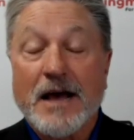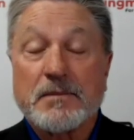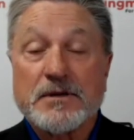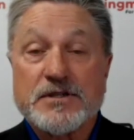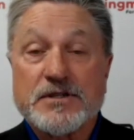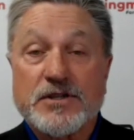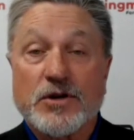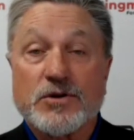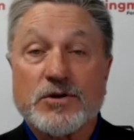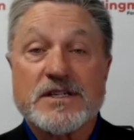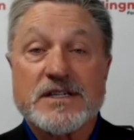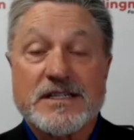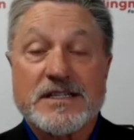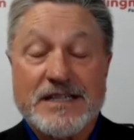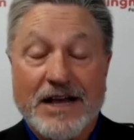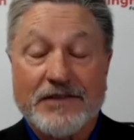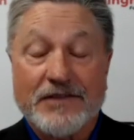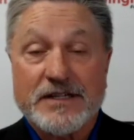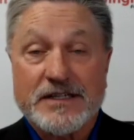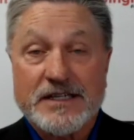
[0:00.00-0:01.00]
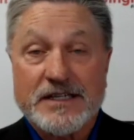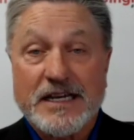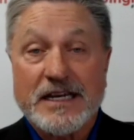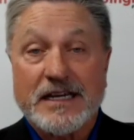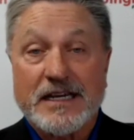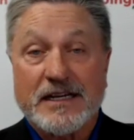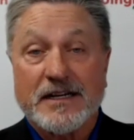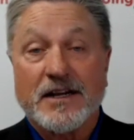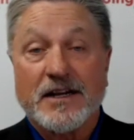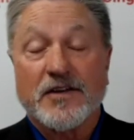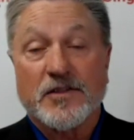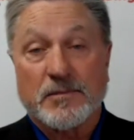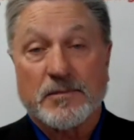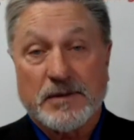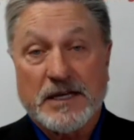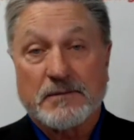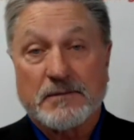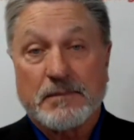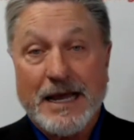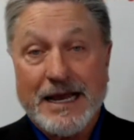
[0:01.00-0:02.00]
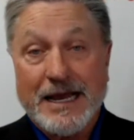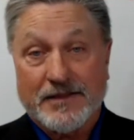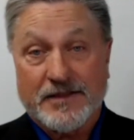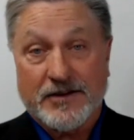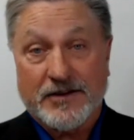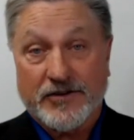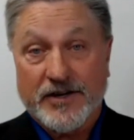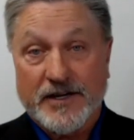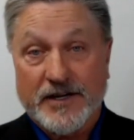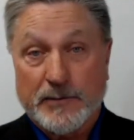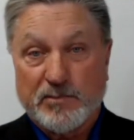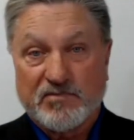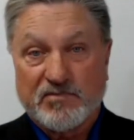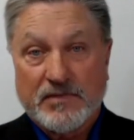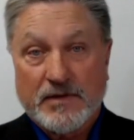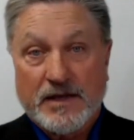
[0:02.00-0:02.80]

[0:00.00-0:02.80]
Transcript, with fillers: episode 17 of The Big Bang Theory.